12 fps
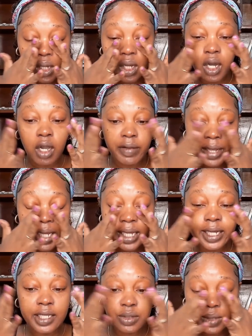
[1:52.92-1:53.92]
Alright,
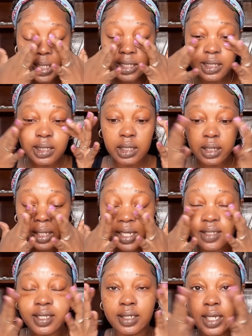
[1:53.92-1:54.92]
and as you can see,
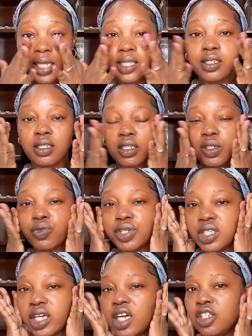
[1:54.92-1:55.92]
it's an instant
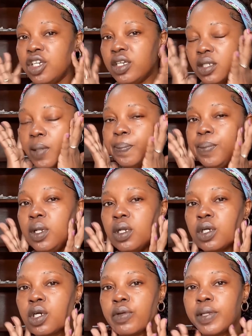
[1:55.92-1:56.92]
retouch. It's a
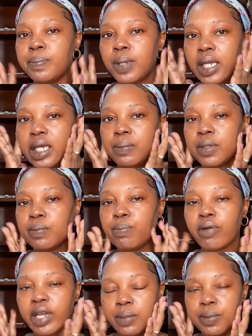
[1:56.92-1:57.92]
blurring
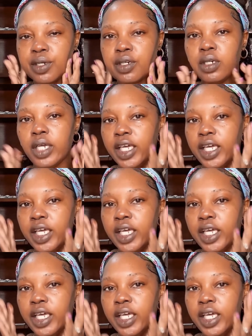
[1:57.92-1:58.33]
primer.